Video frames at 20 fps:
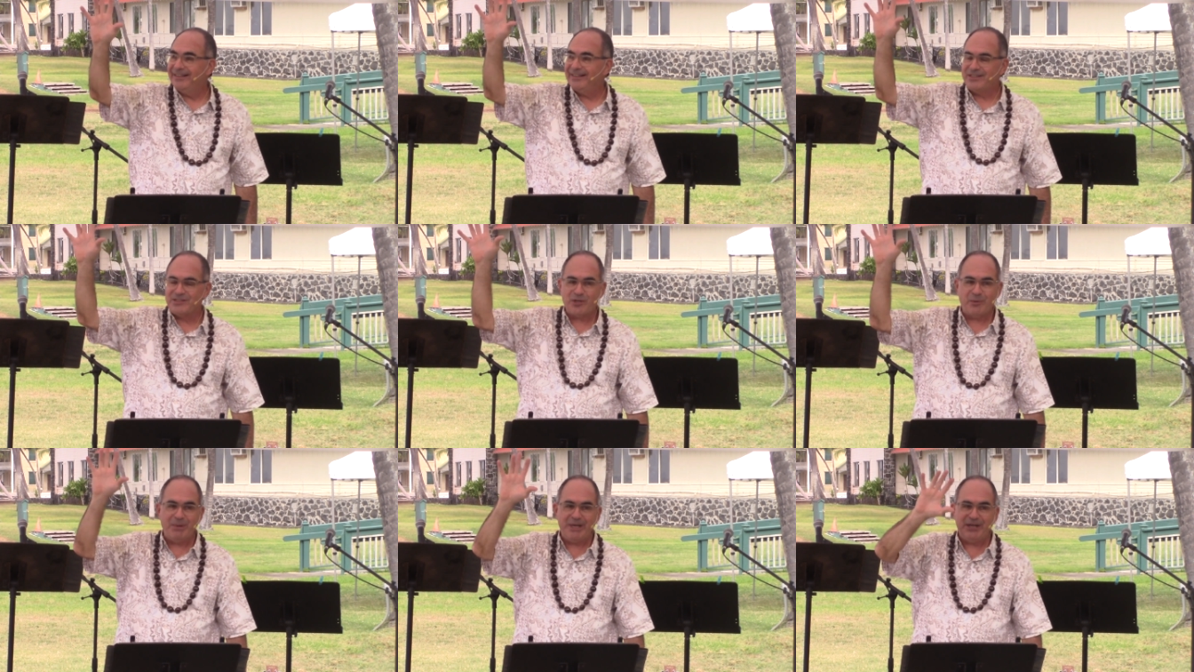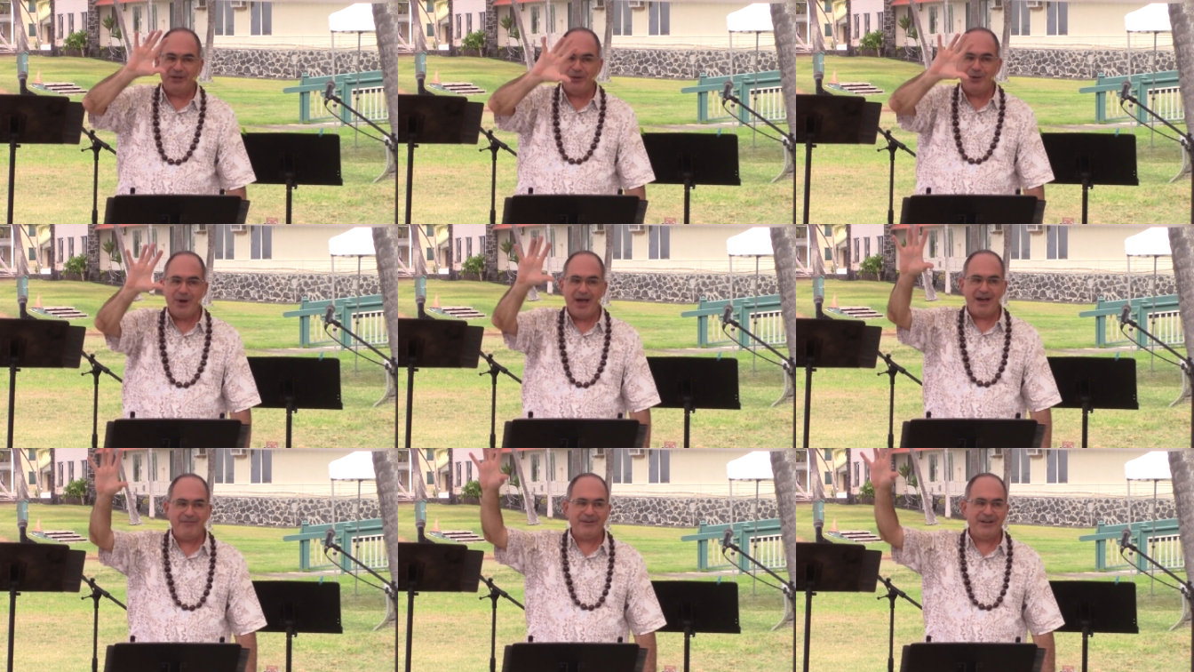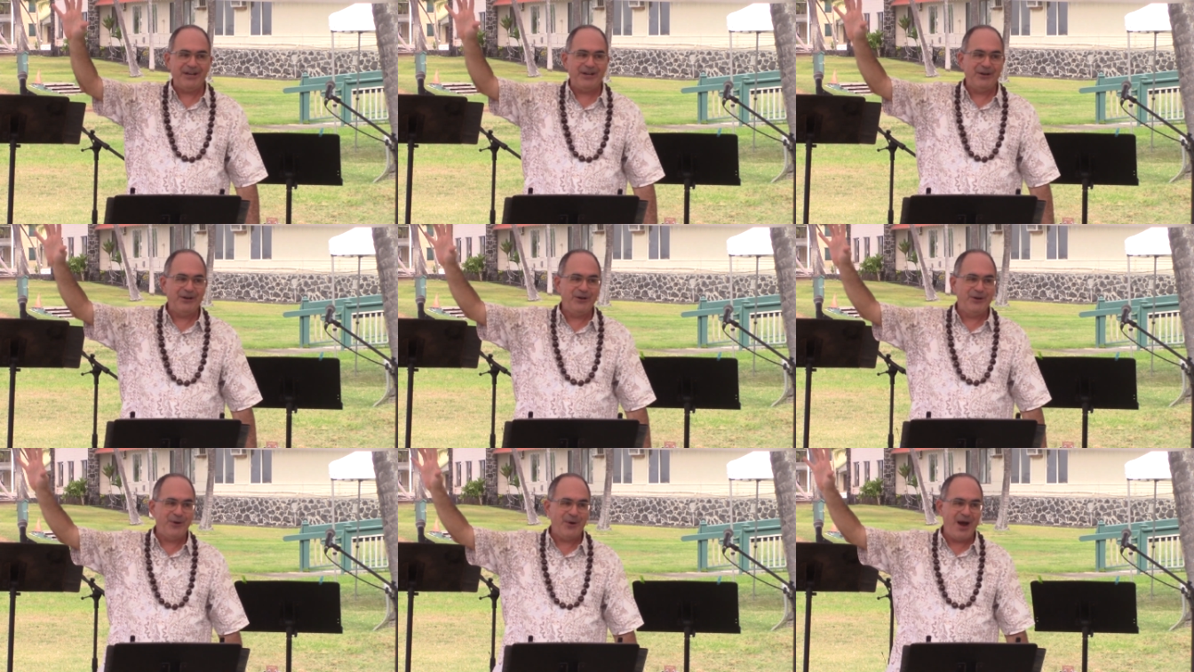There's going to be a new heaven and
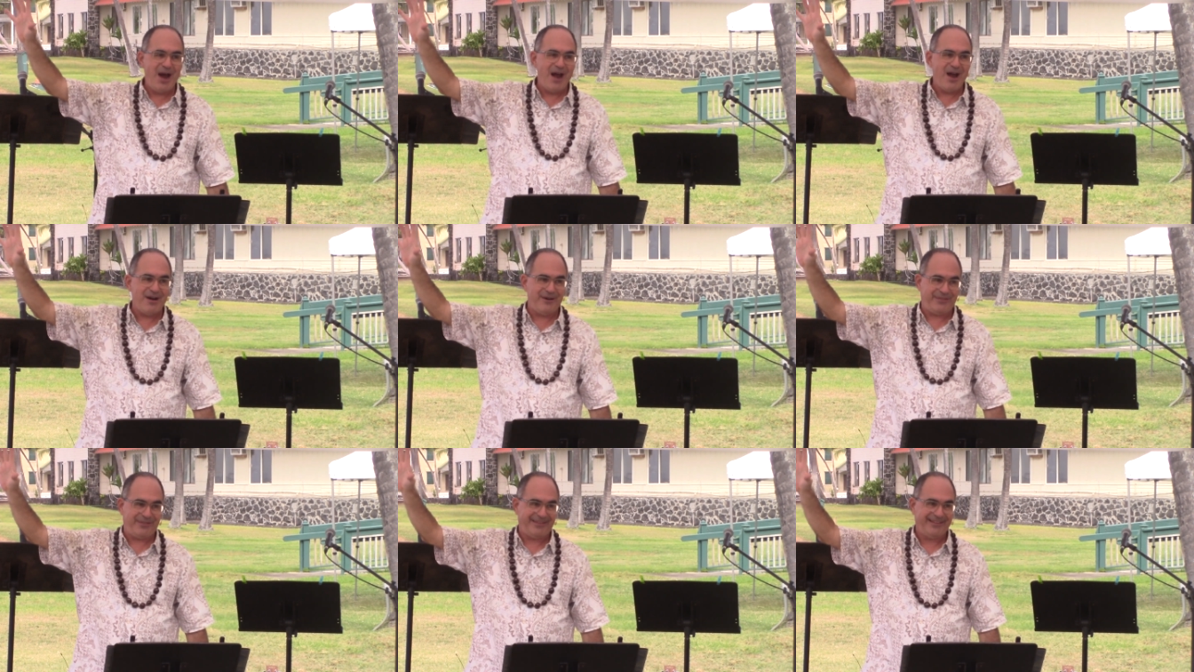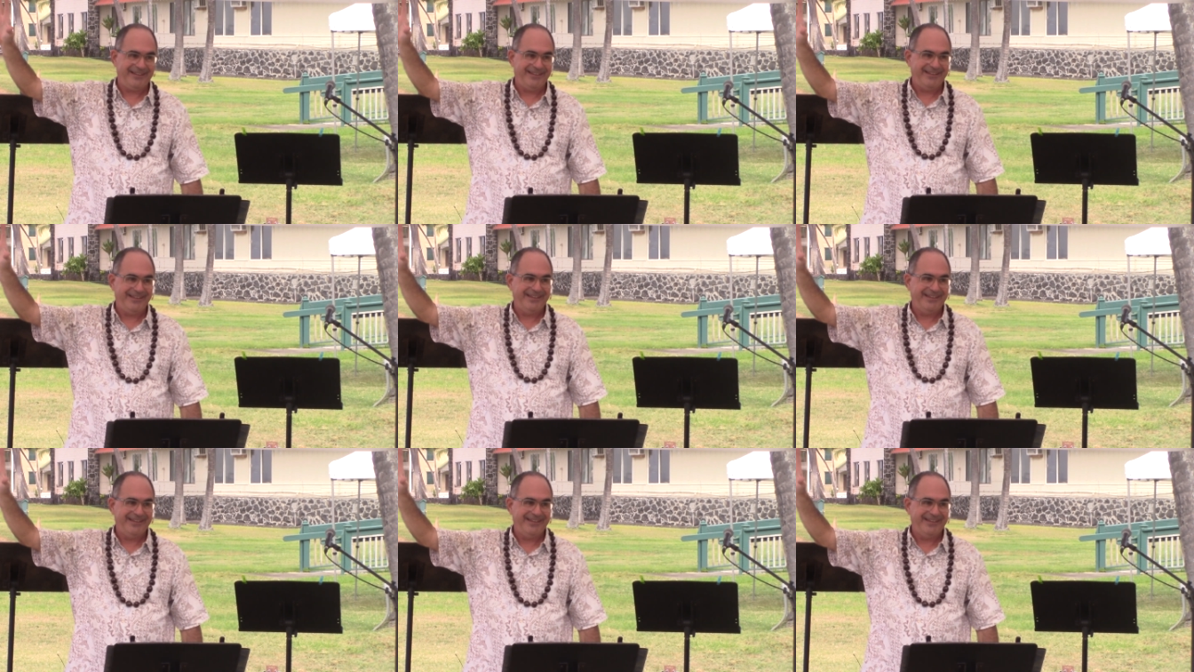a new earth.